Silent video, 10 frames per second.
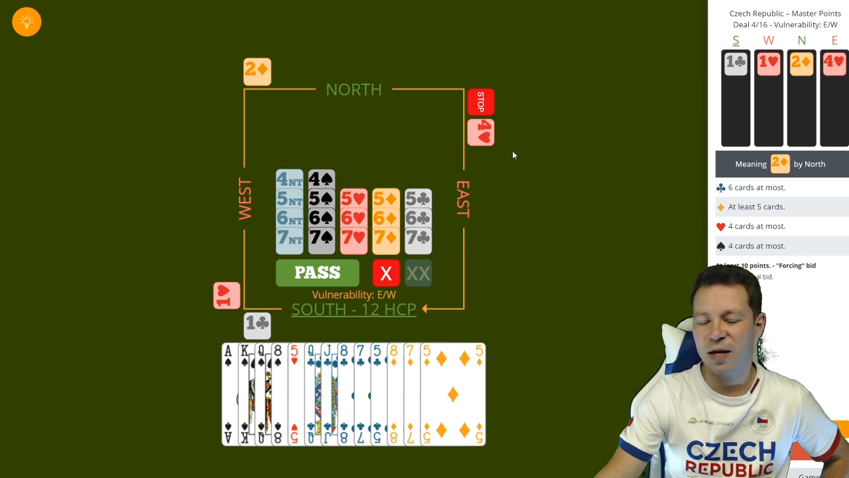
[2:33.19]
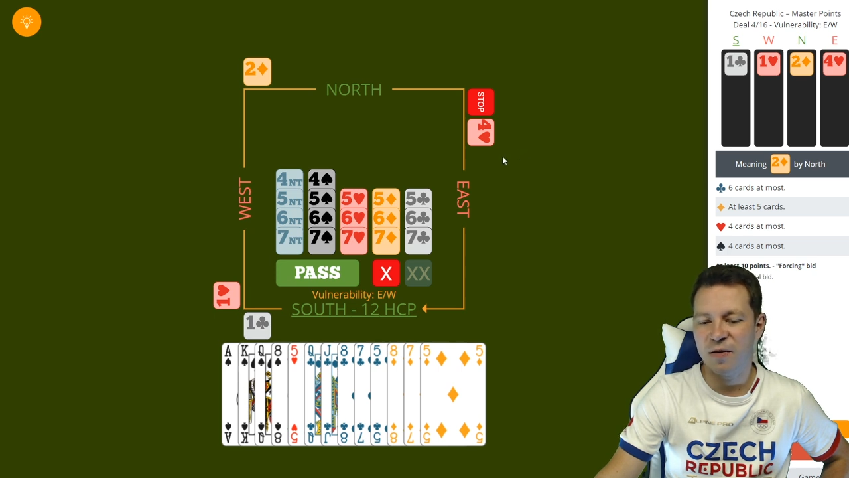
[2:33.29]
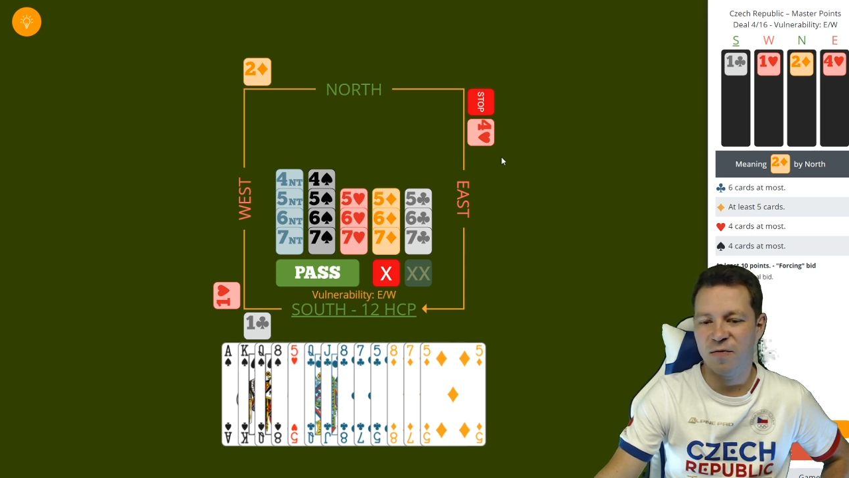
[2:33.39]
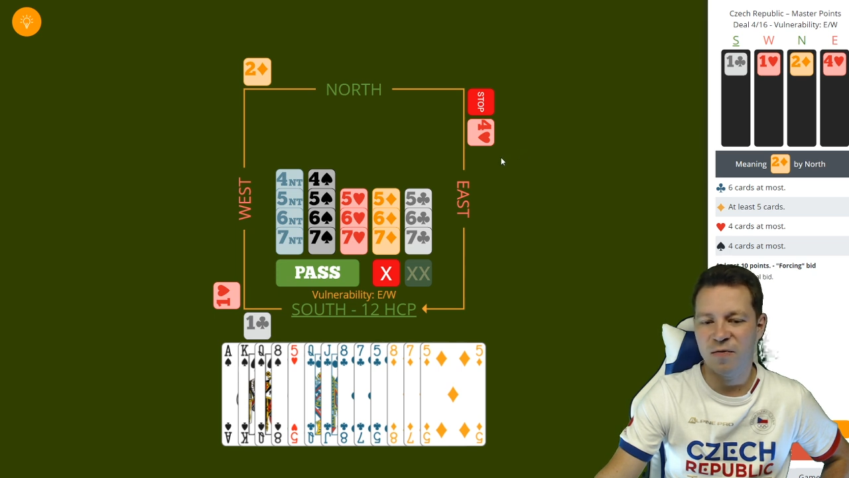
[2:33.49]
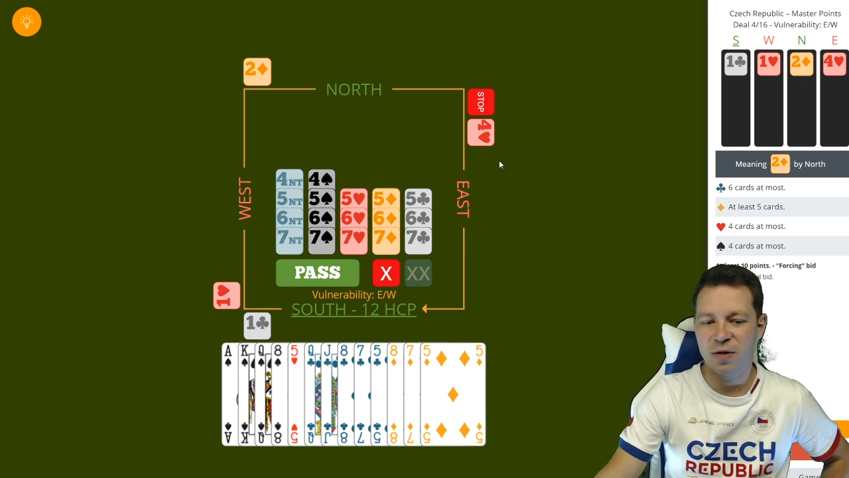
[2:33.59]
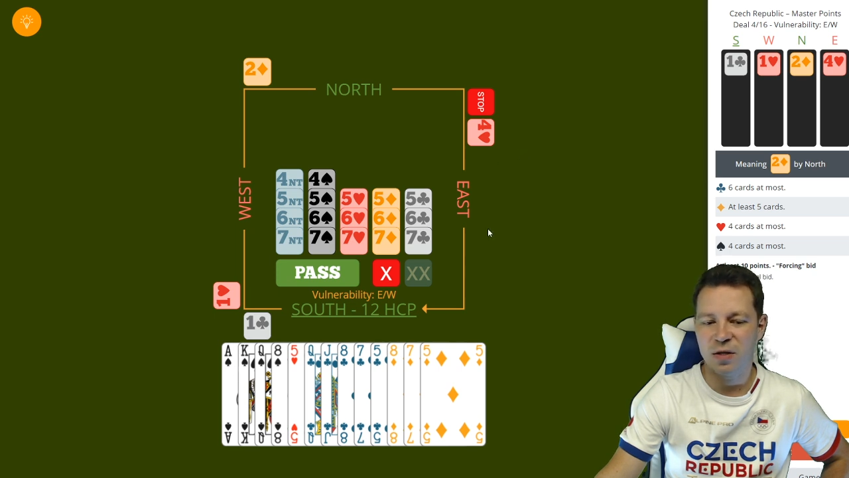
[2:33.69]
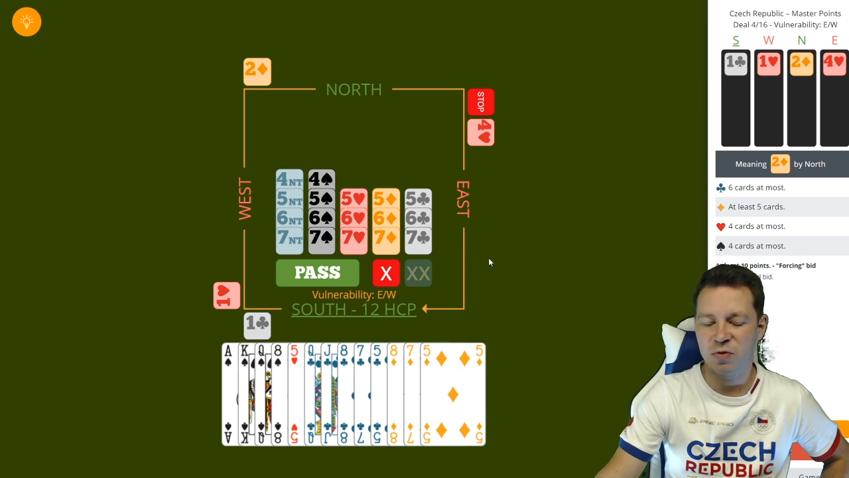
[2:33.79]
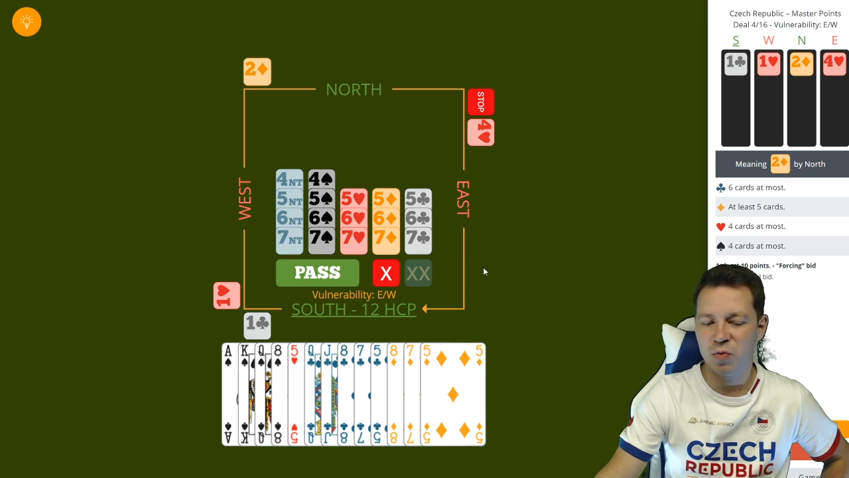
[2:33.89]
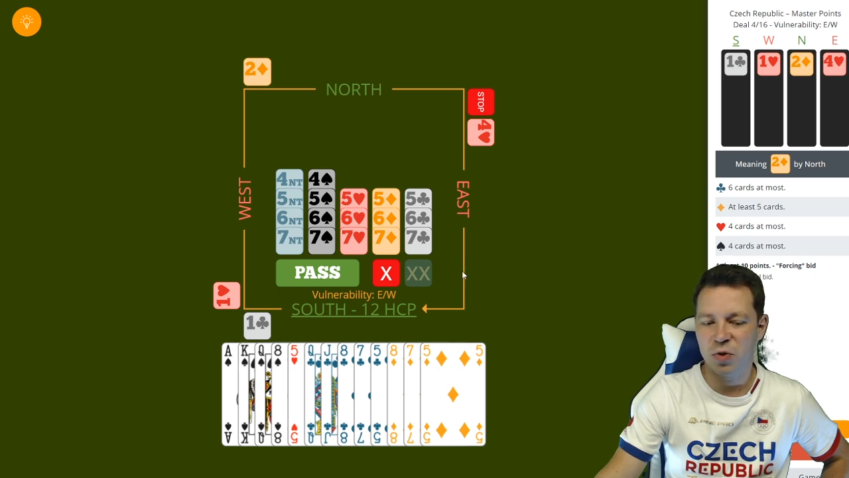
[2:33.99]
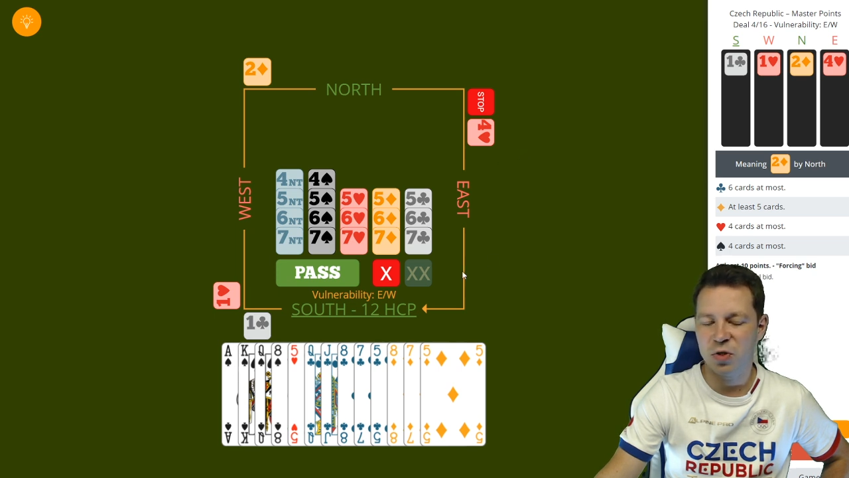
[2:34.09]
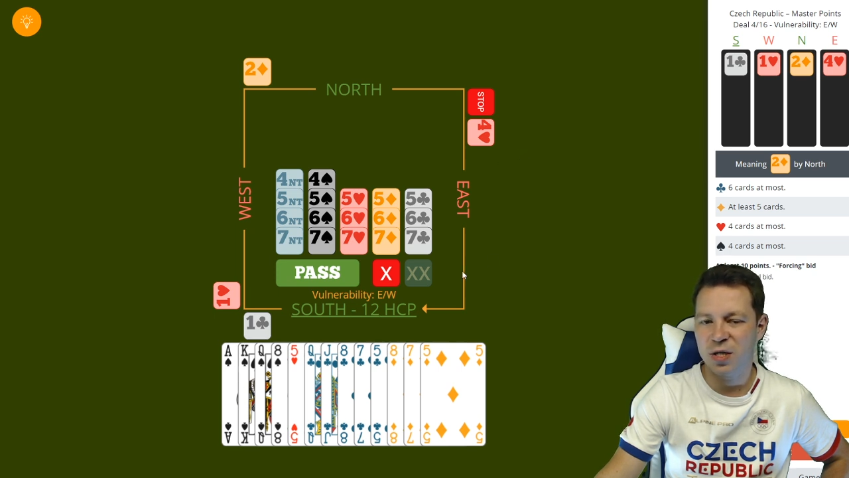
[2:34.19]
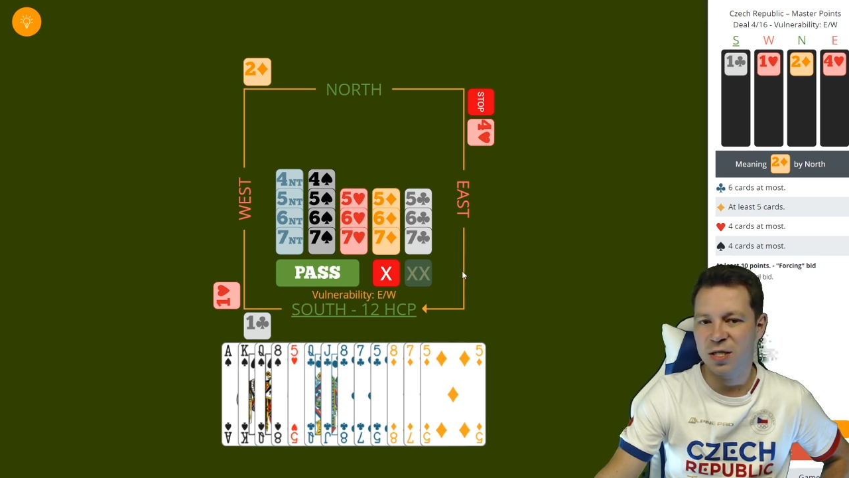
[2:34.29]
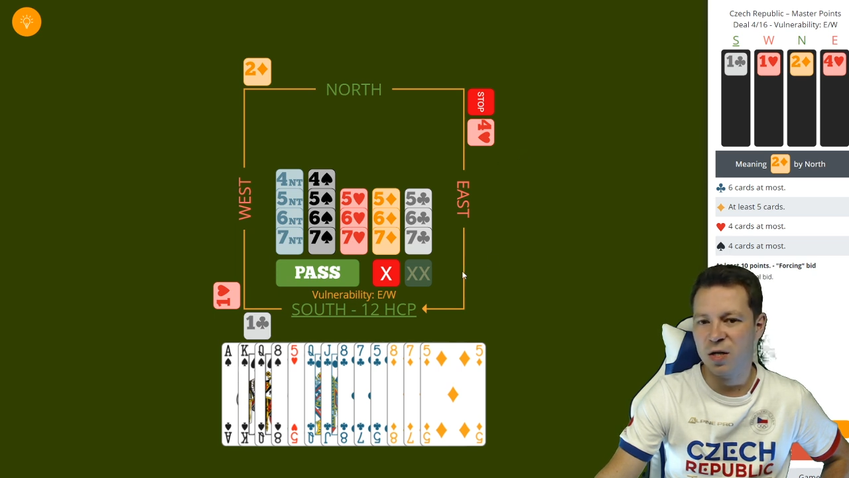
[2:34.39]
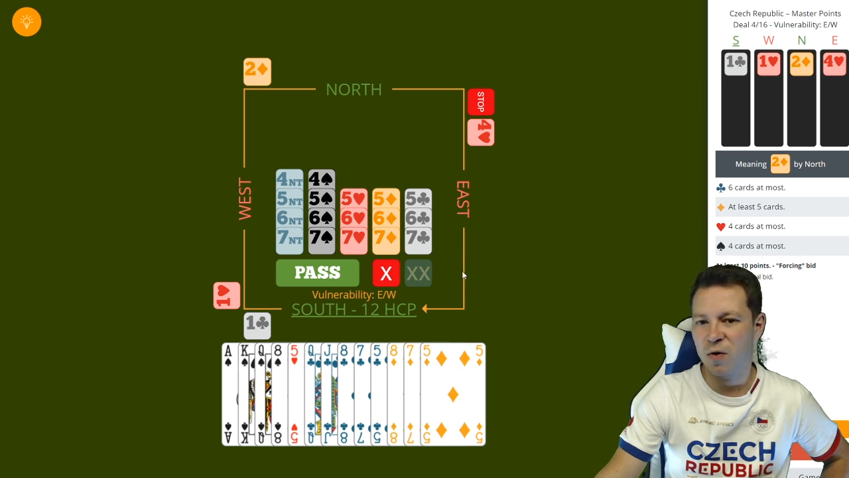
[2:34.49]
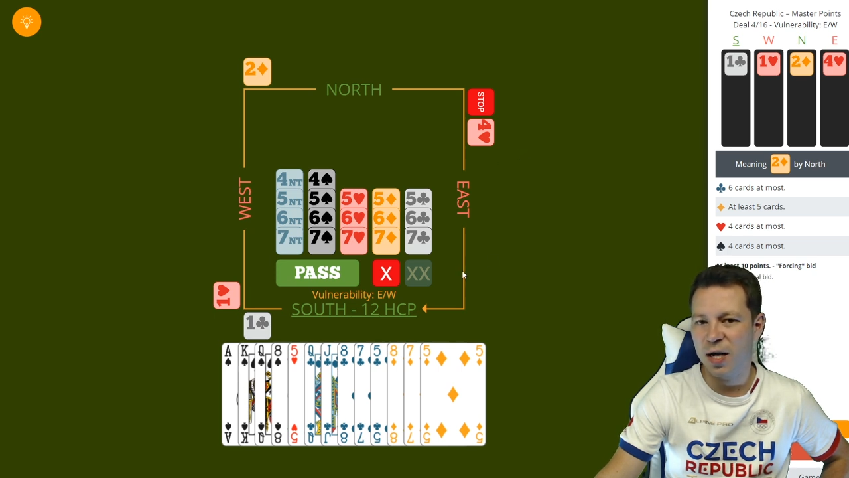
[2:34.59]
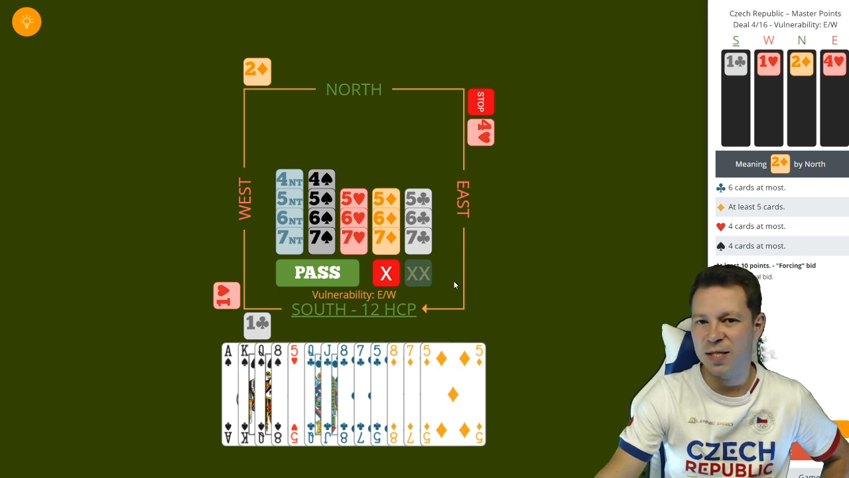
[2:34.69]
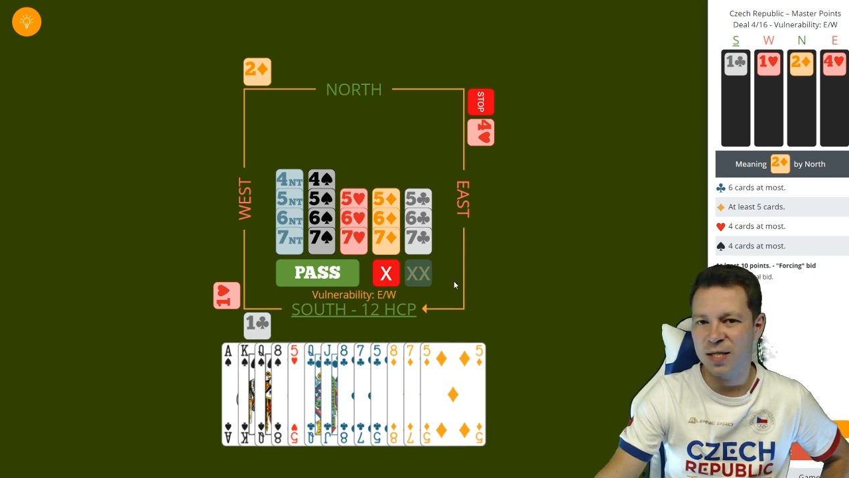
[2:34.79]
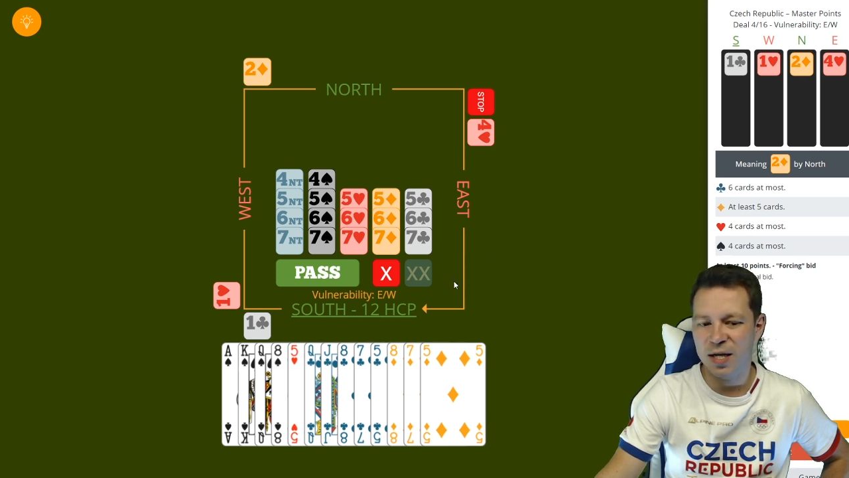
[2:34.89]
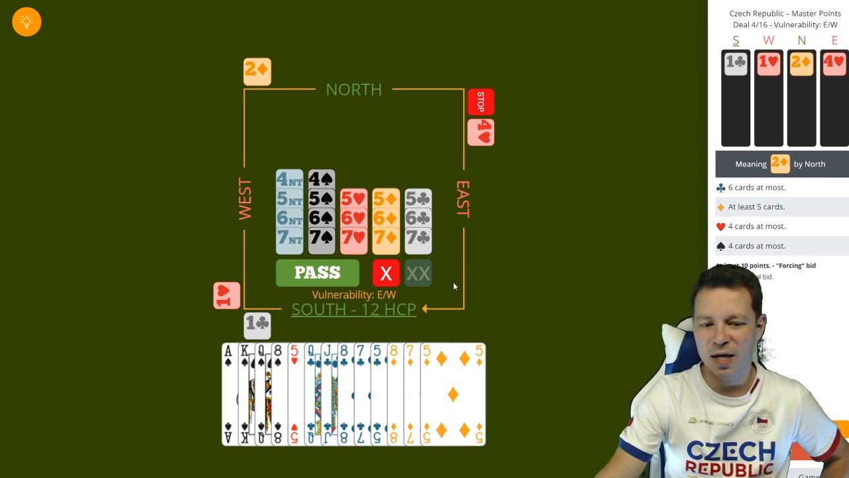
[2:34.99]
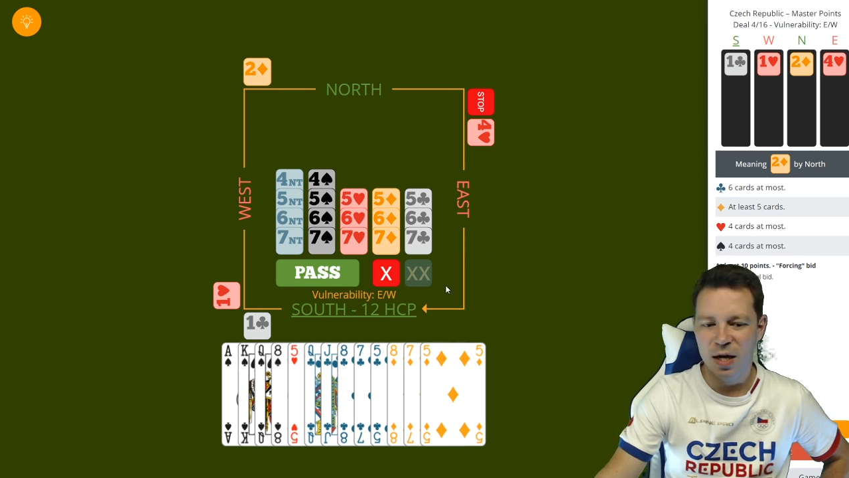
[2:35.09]
if the distribution is
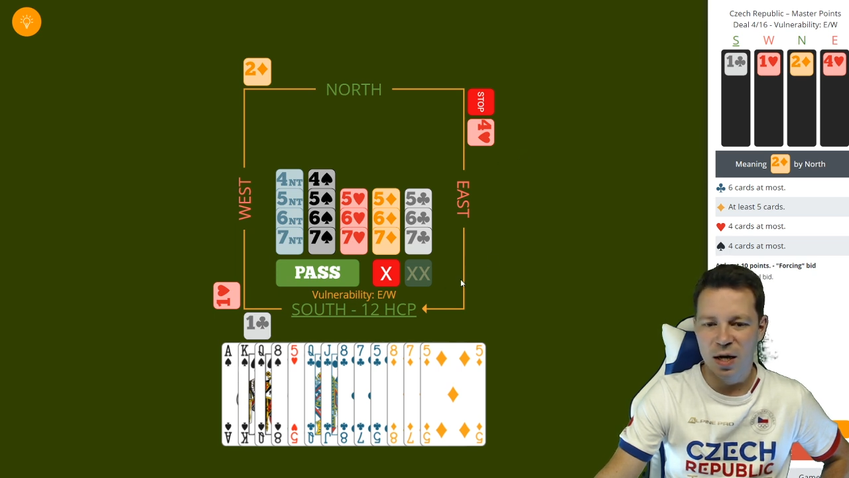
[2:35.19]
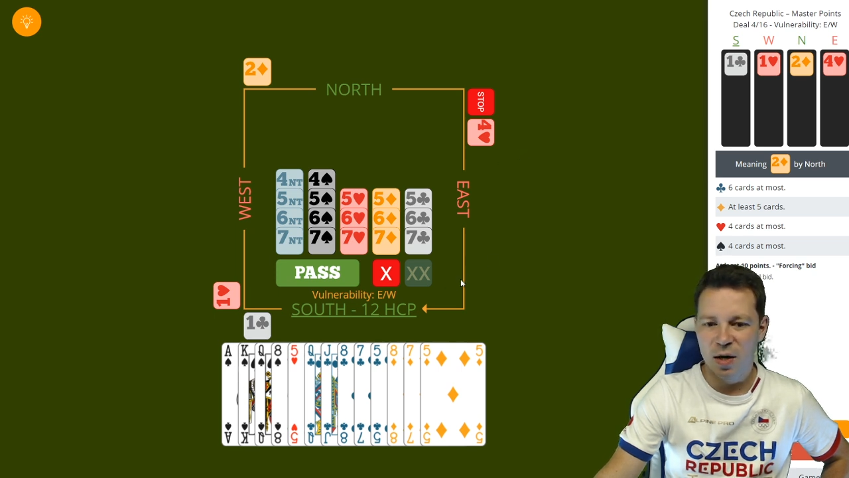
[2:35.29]
crazy,